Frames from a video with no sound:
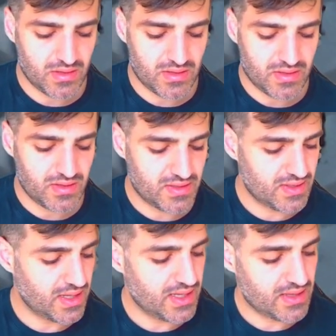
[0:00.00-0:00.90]

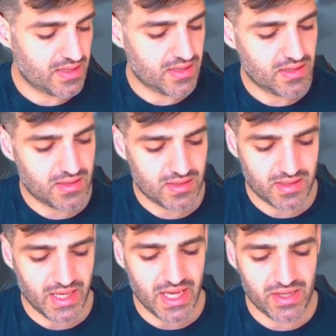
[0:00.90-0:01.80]
set.
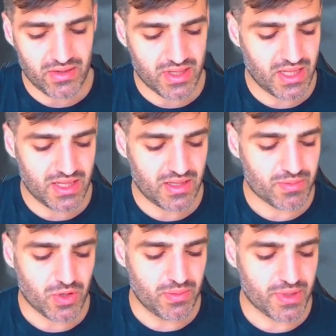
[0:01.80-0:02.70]
Yeah, you're gonna end up
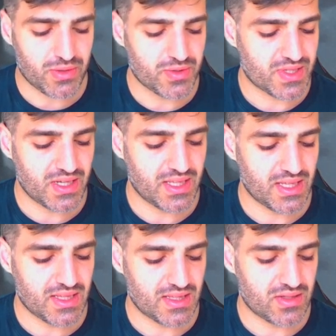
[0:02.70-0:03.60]
going Baguska. I
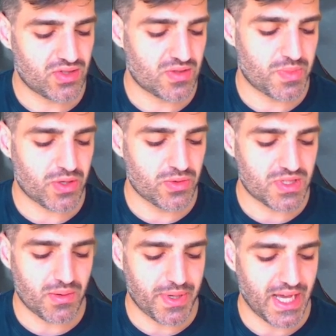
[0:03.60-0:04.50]
think just
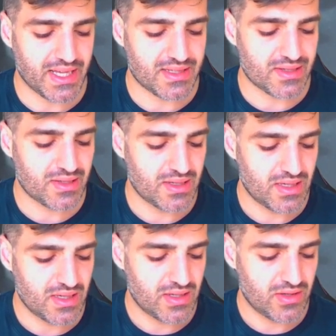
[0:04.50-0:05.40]
Baguska pass
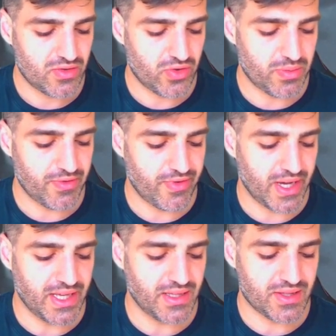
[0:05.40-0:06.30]
would have been
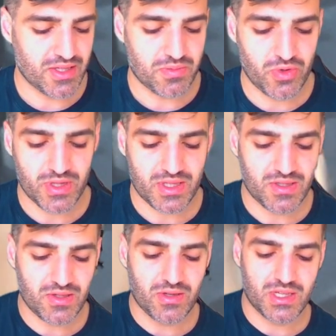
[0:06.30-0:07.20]
fine at this point
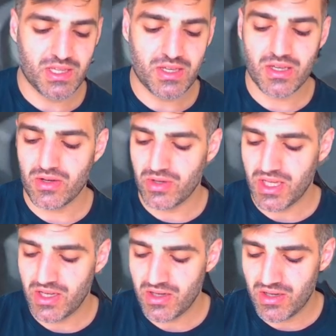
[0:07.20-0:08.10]
because you can go
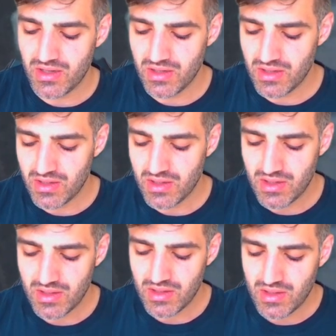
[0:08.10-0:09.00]
here,
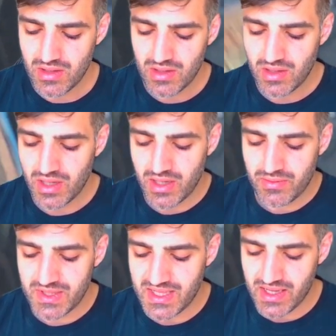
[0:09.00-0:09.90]

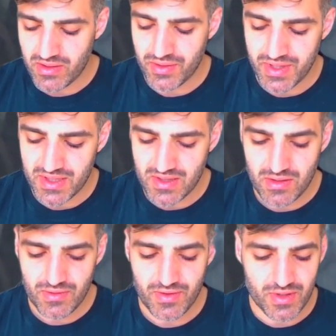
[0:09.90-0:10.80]
recycle this
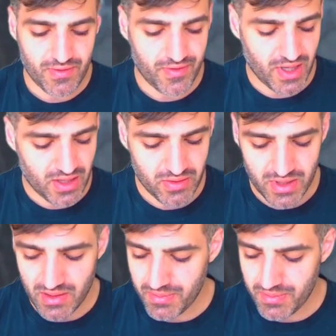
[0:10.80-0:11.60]
too for the follow-up,